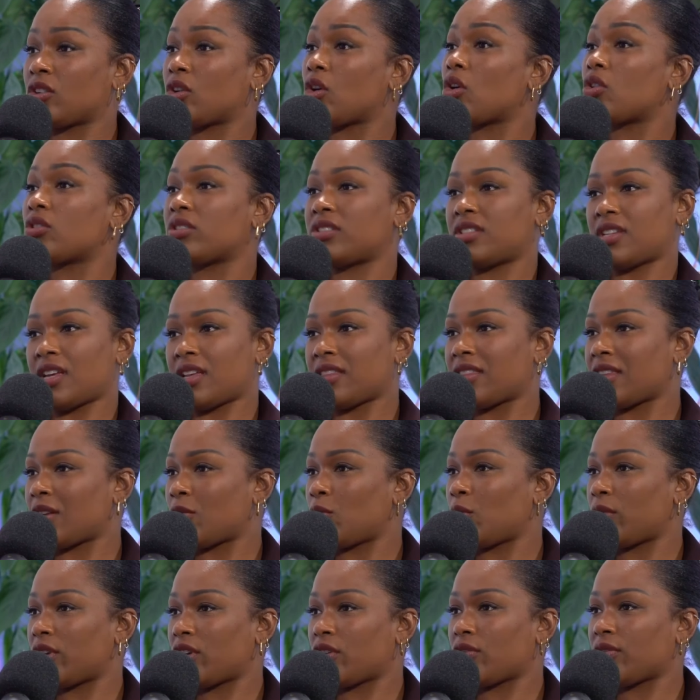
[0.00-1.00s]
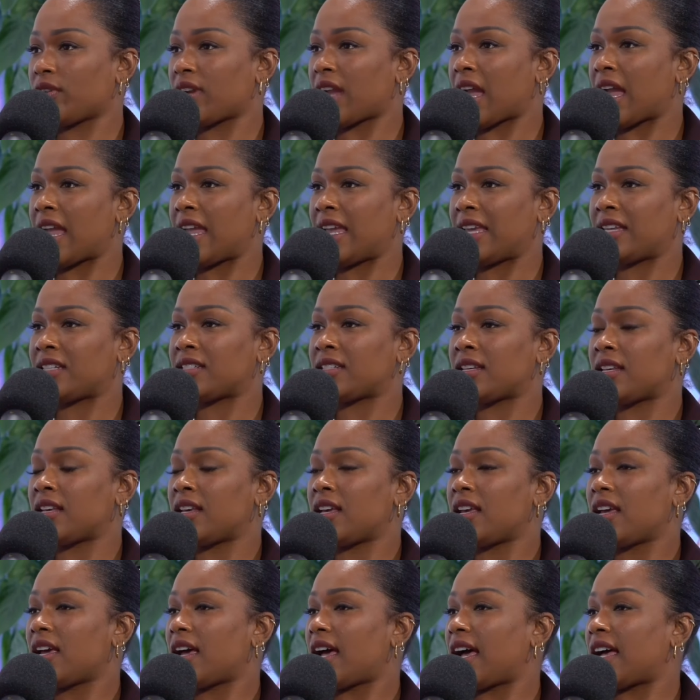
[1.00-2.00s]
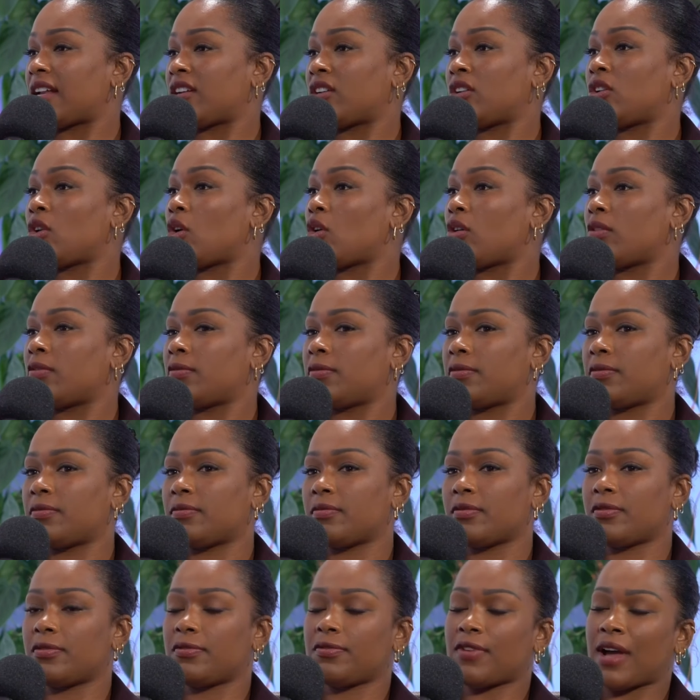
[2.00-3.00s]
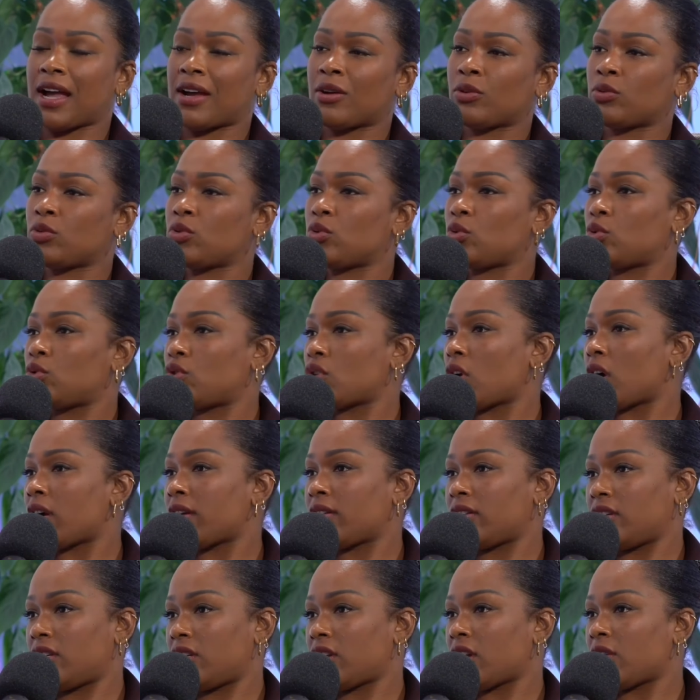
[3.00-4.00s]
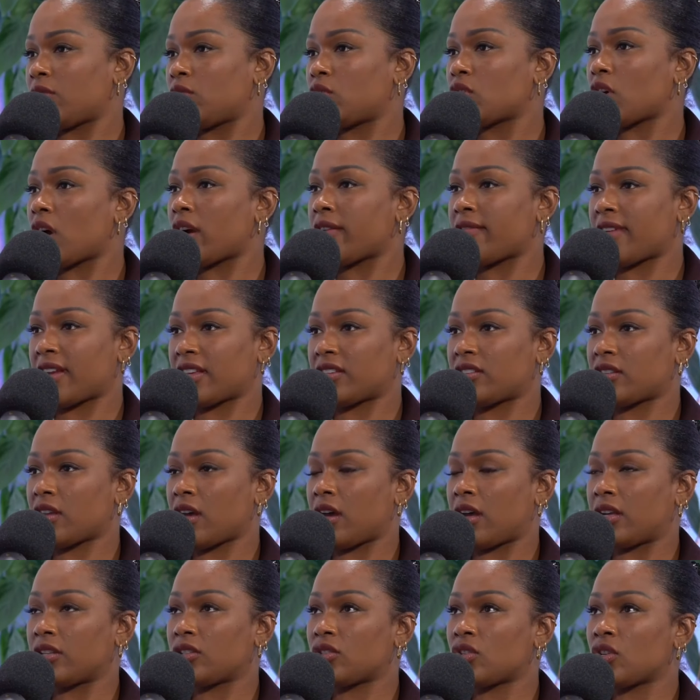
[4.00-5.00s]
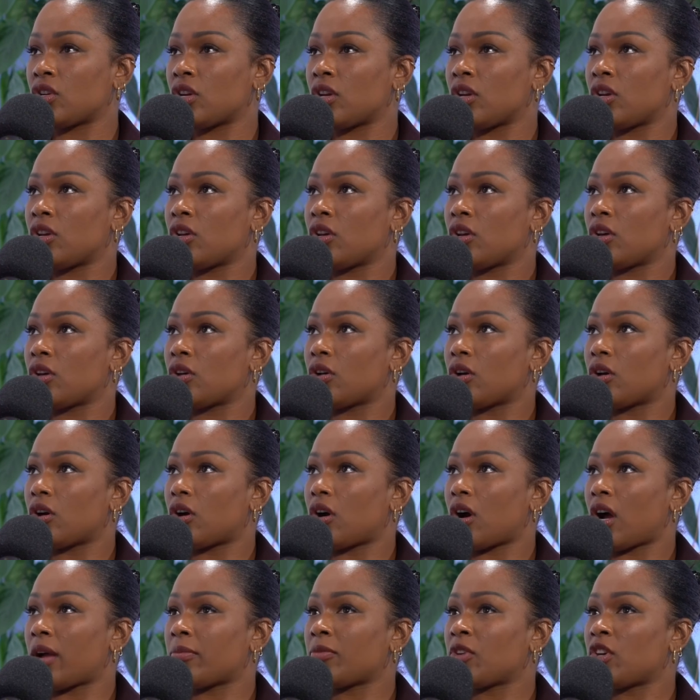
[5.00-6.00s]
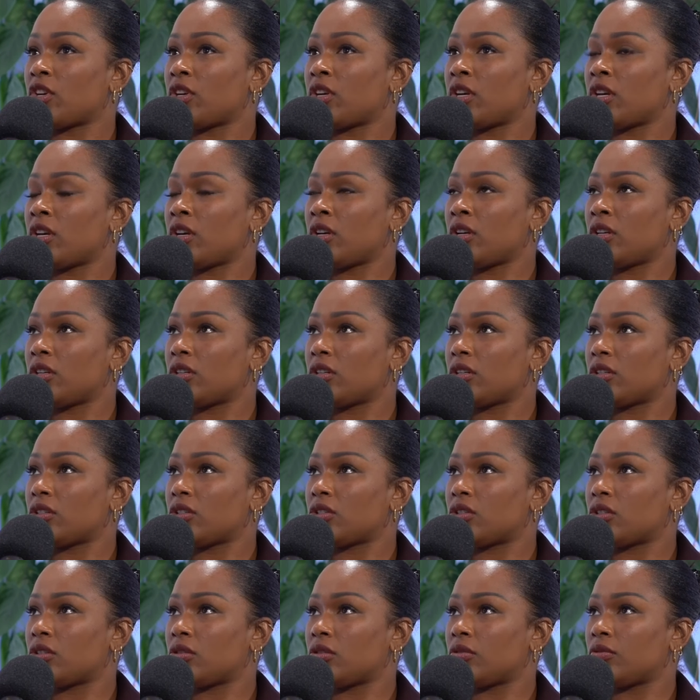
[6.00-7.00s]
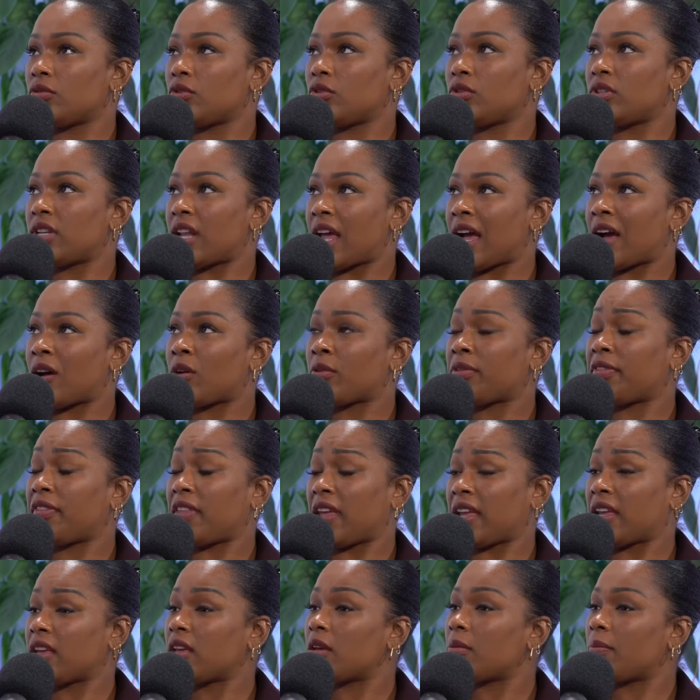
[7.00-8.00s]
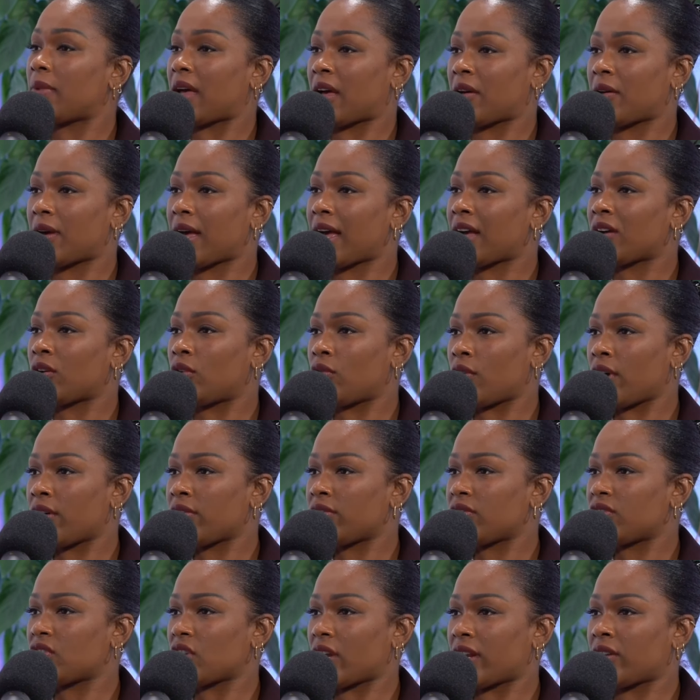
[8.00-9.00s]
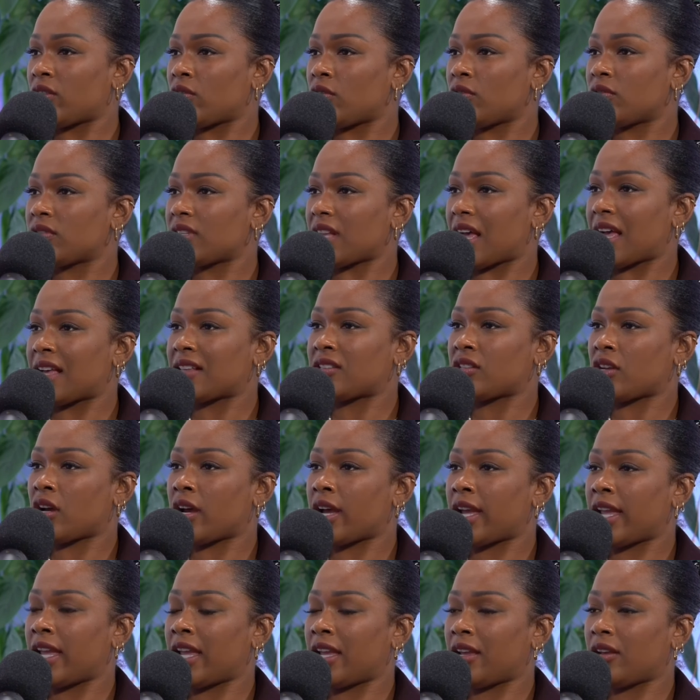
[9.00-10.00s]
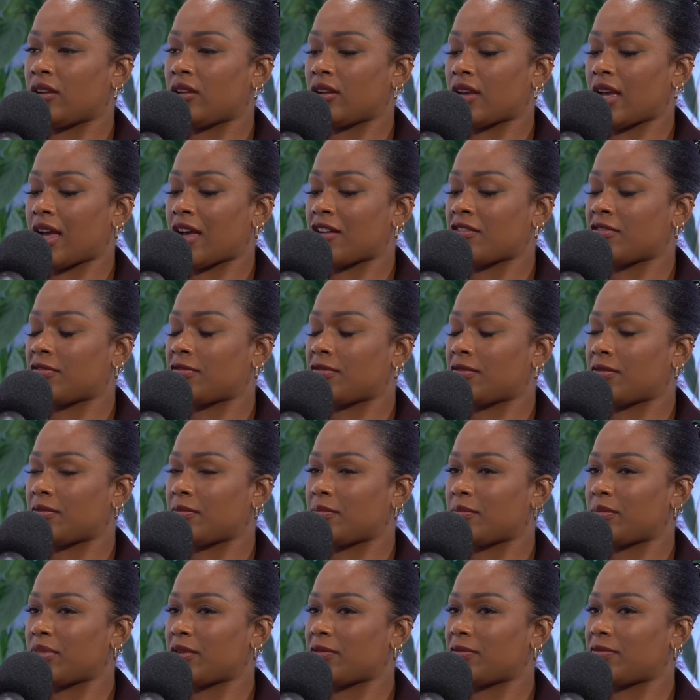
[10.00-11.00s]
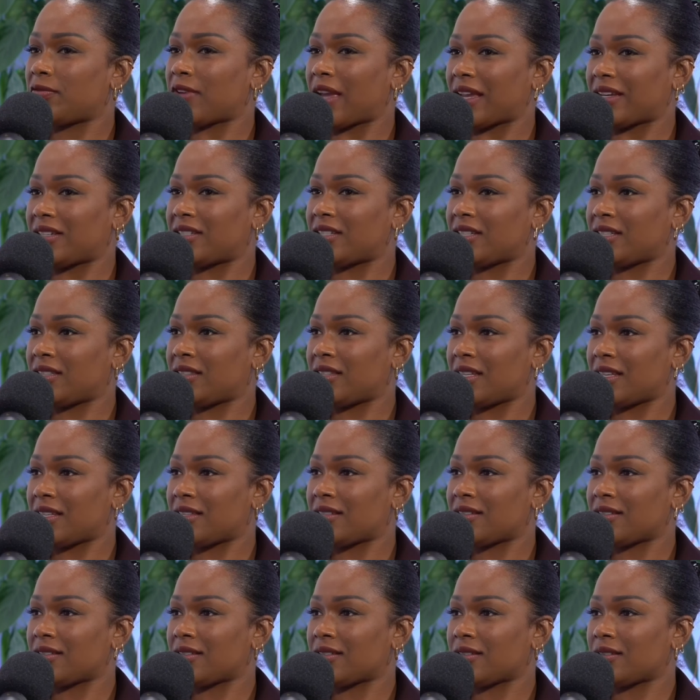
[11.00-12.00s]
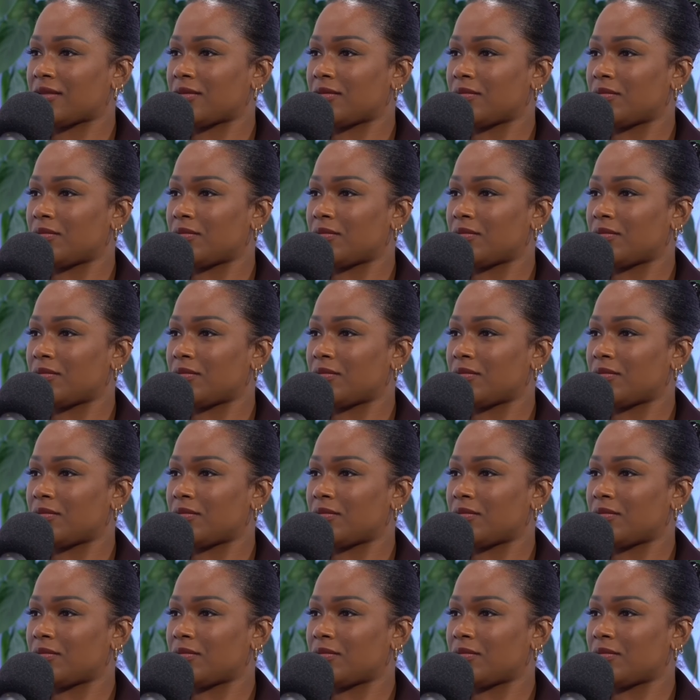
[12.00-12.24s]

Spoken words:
the content that we create, and a lot of found or direct search. I'm going to now think about our growth channels as I have perfected this